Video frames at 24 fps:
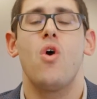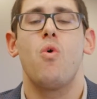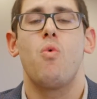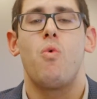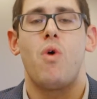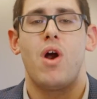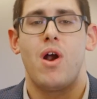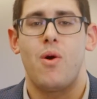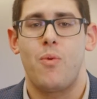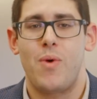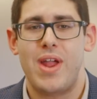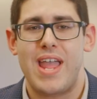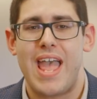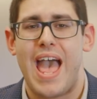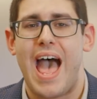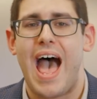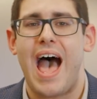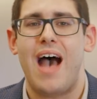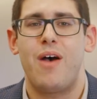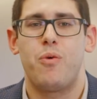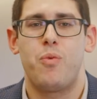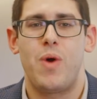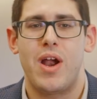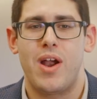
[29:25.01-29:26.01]
where
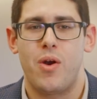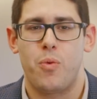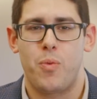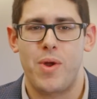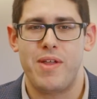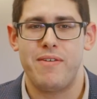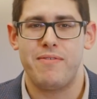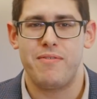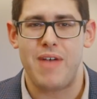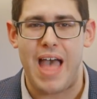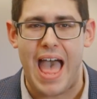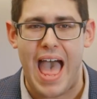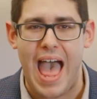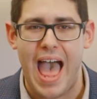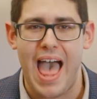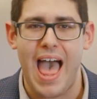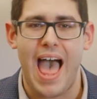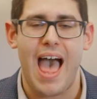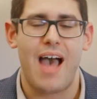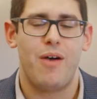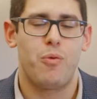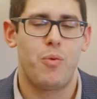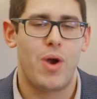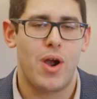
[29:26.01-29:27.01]

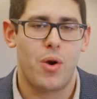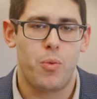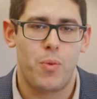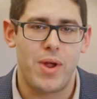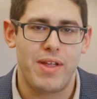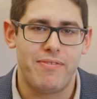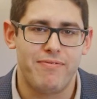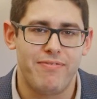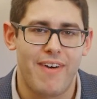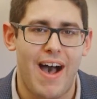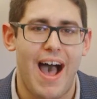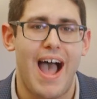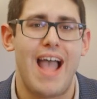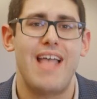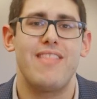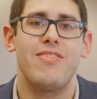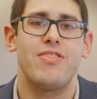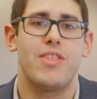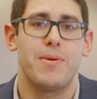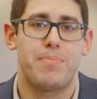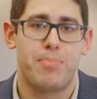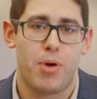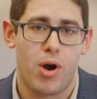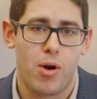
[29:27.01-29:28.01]
we
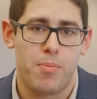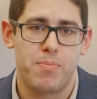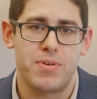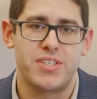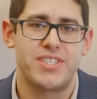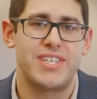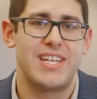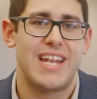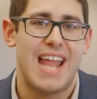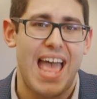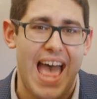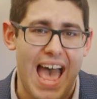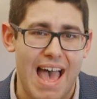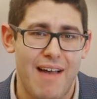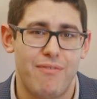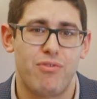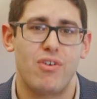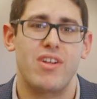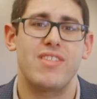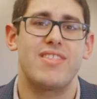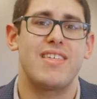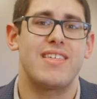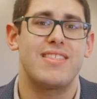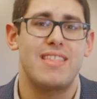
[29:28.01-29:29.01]
find the purpose in
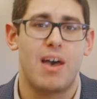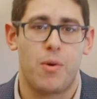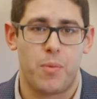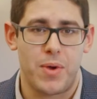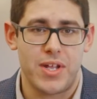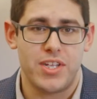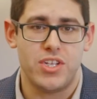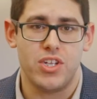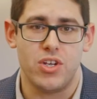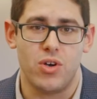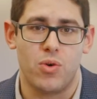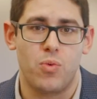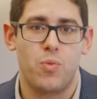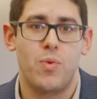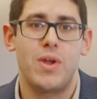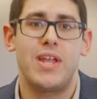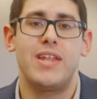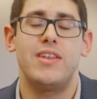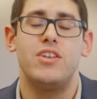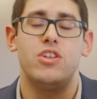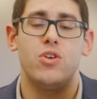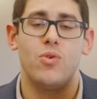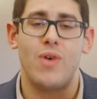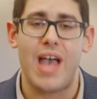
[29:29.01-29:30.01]
everything that we do.
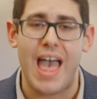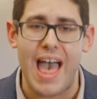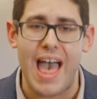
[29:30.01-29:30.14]
We do